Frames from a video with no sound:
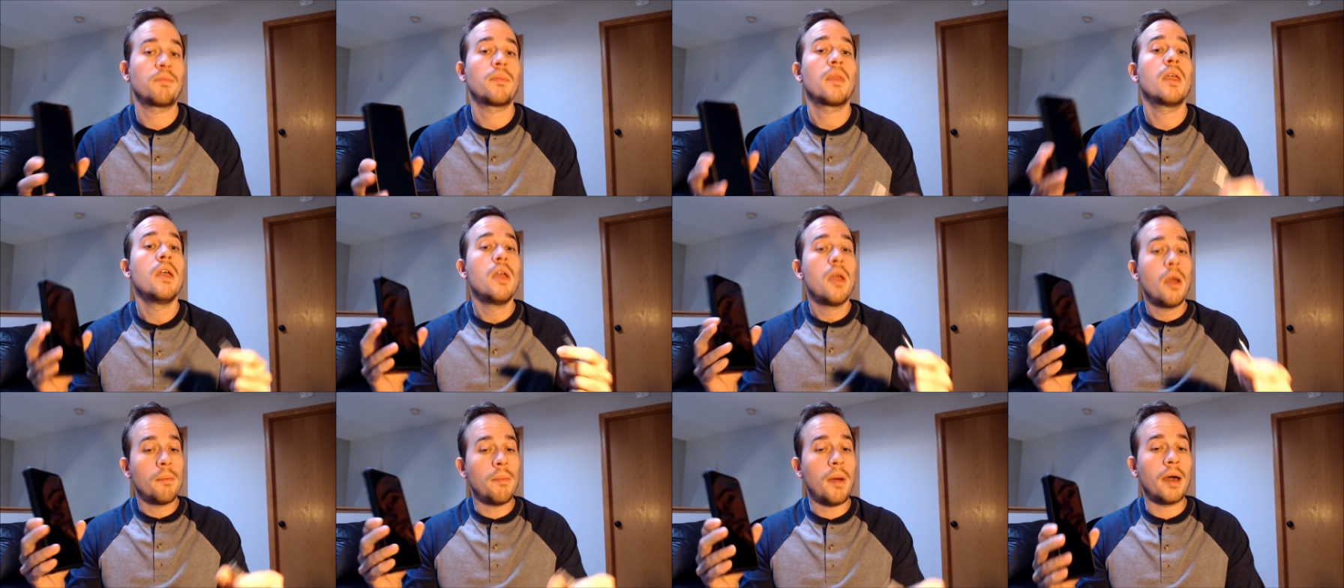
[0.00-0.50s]

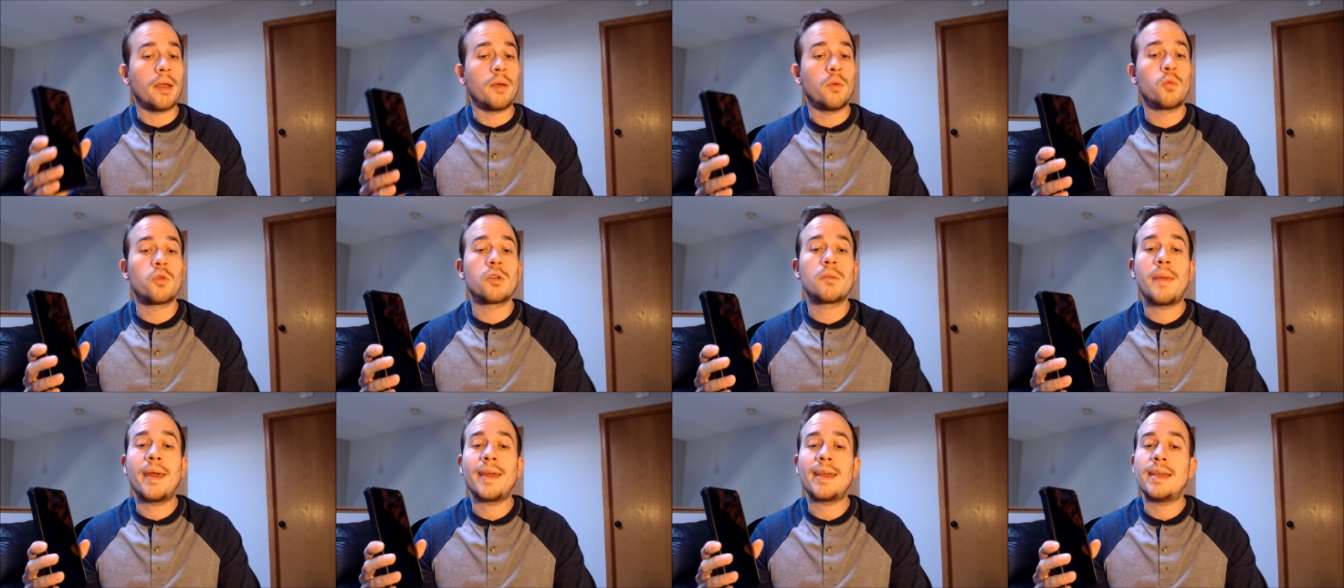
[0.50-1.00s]
But we're
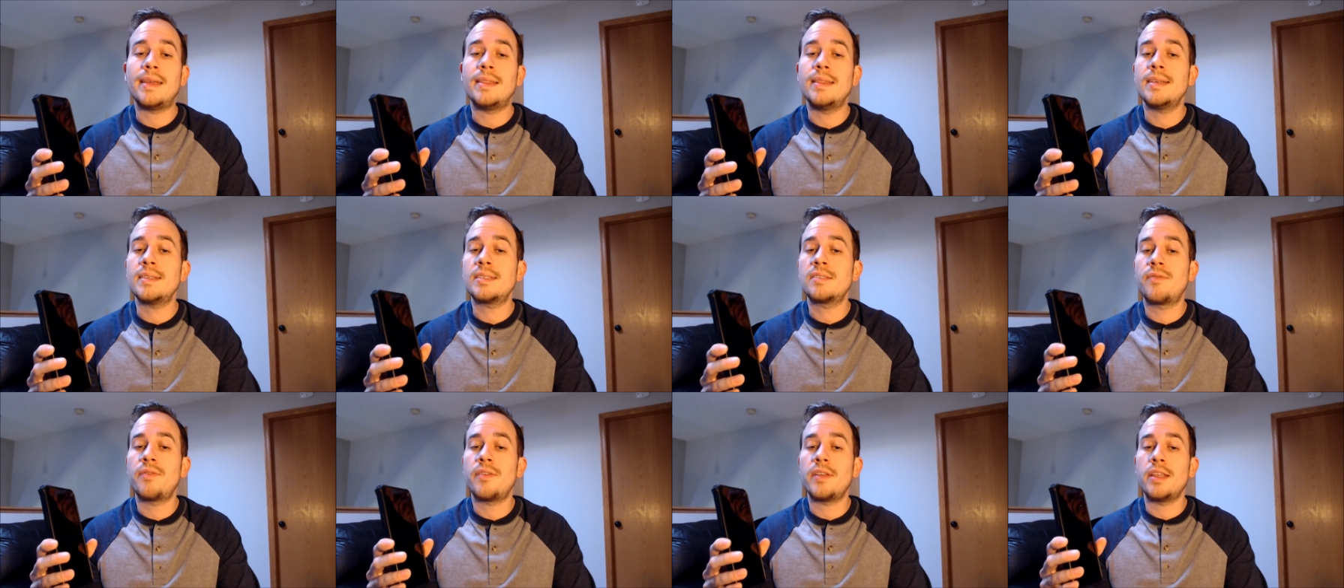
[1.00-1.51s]
making this
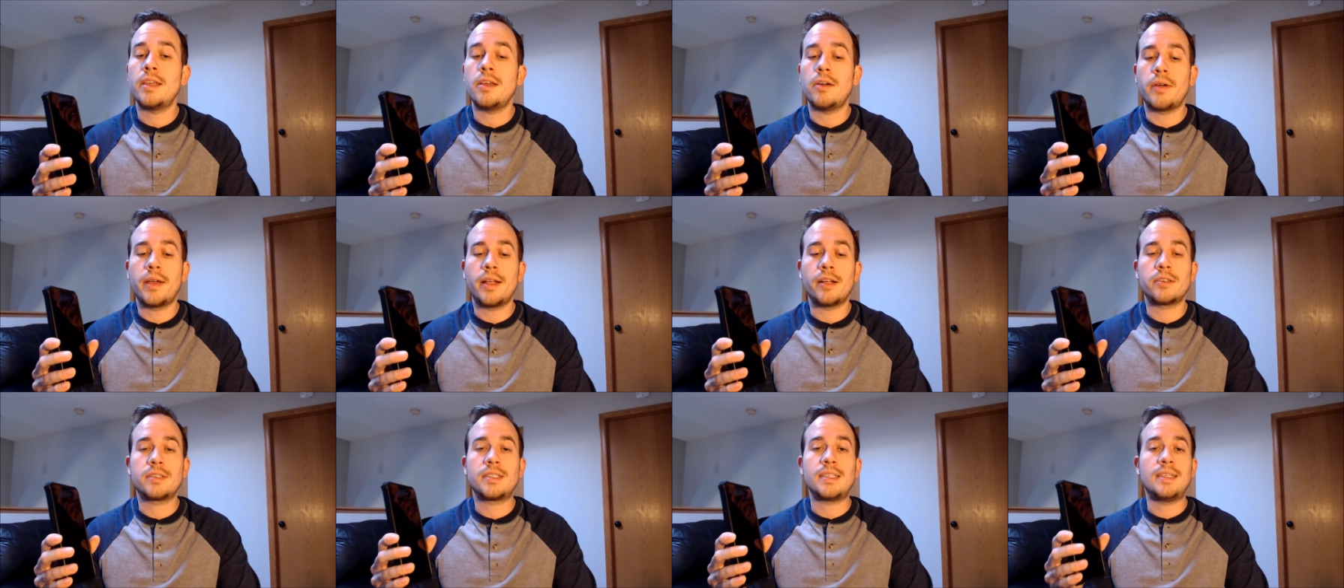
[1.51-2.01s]
video
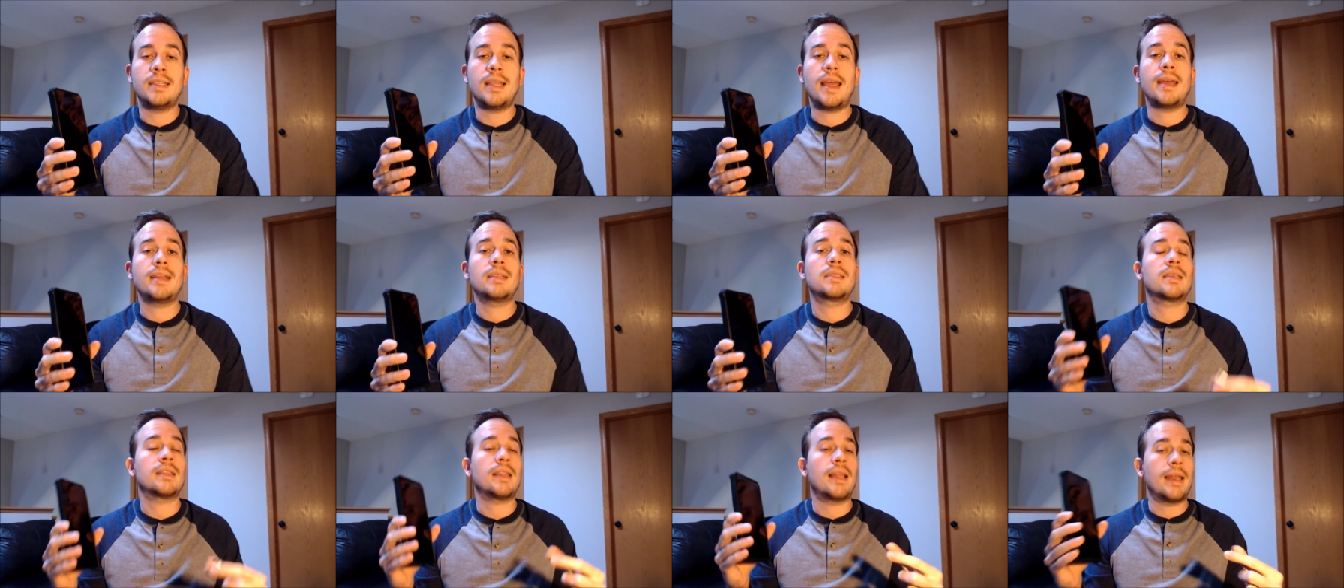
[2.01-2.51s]
here today
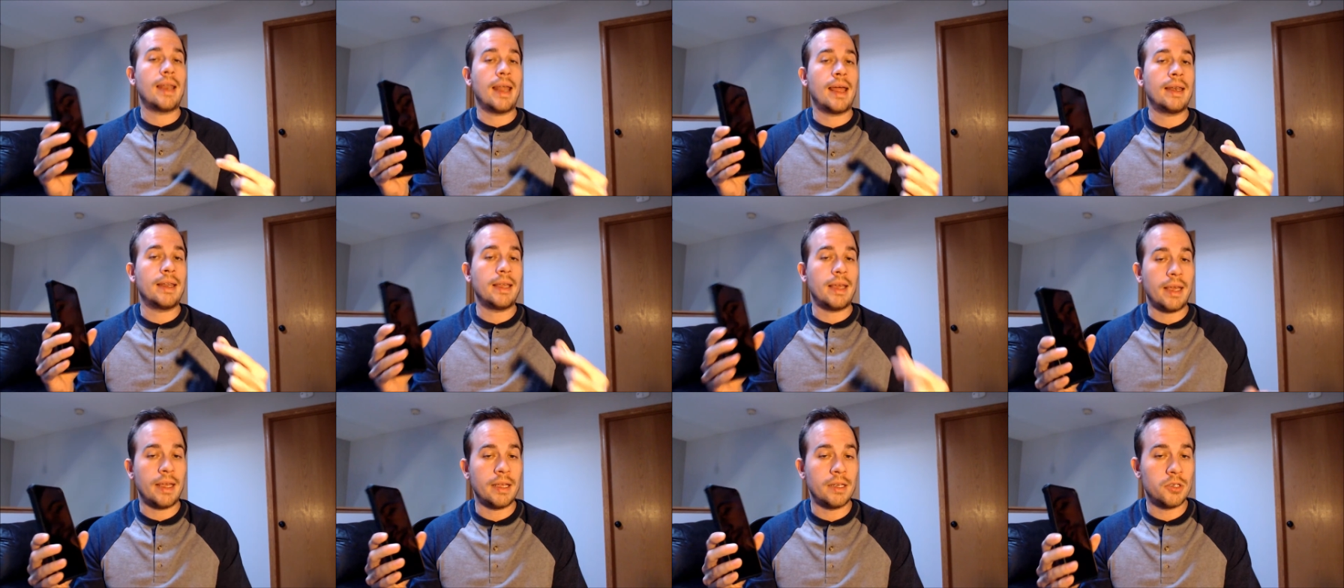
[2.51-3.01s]
to let any
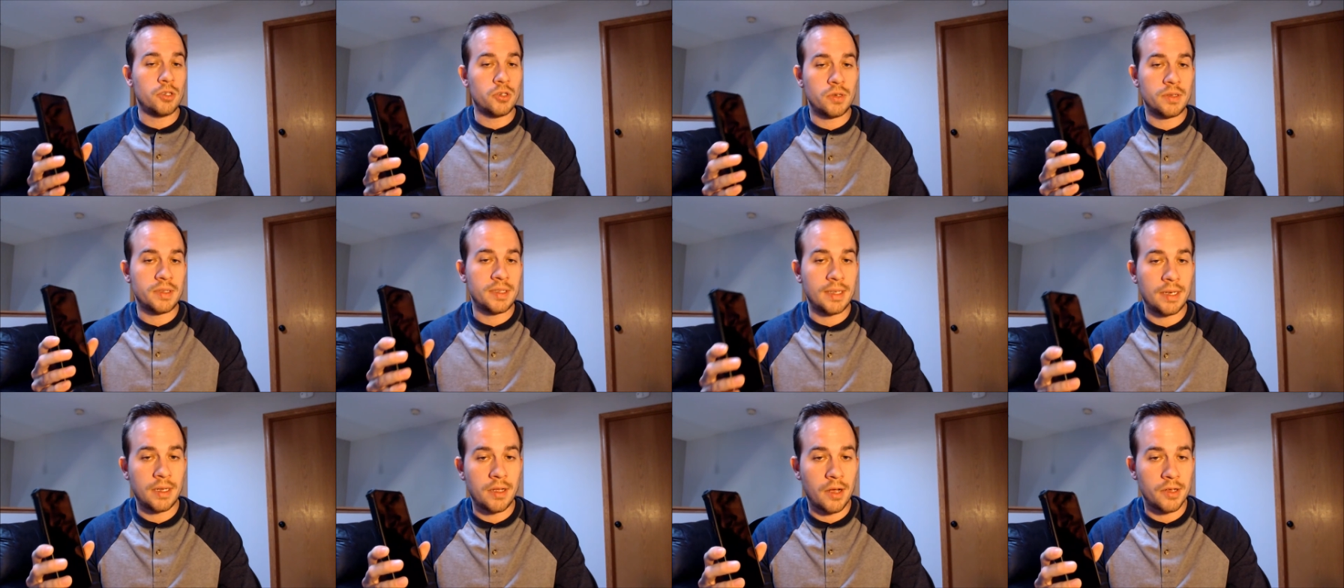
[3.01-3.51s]

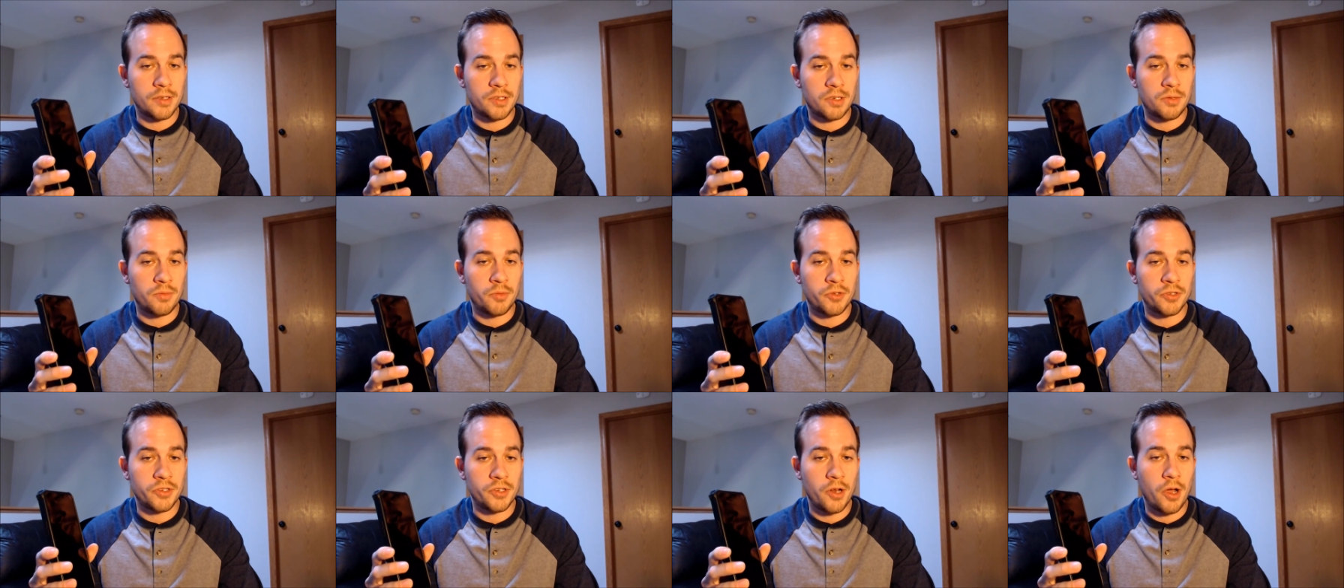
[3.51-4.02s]
interested
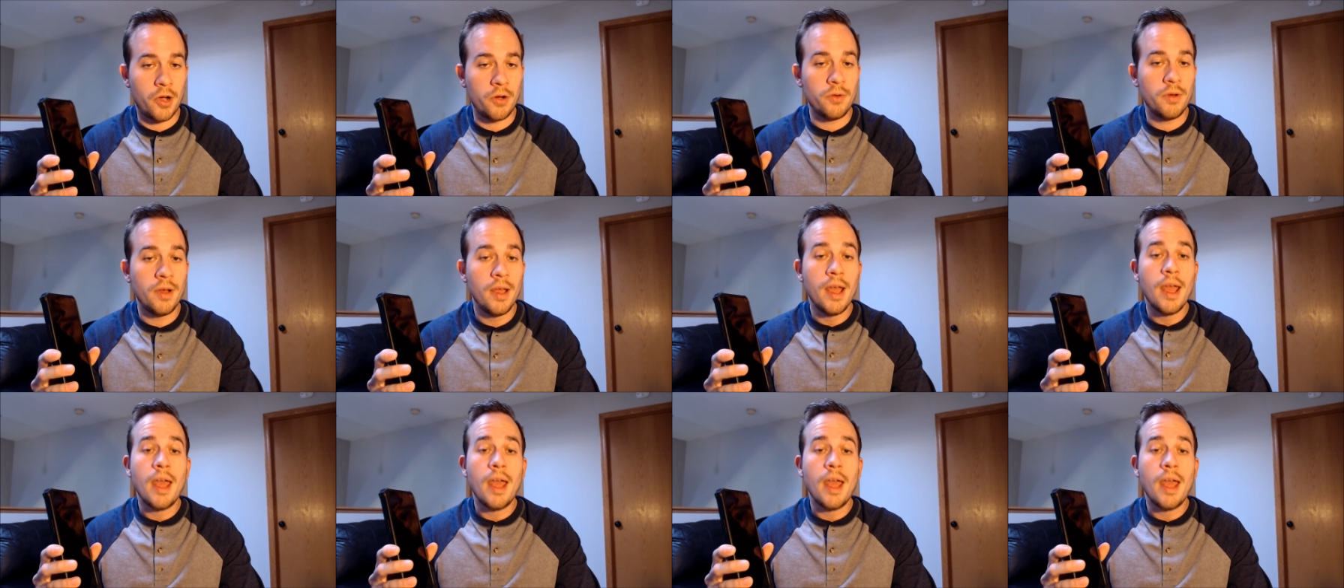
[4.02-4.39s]
customers know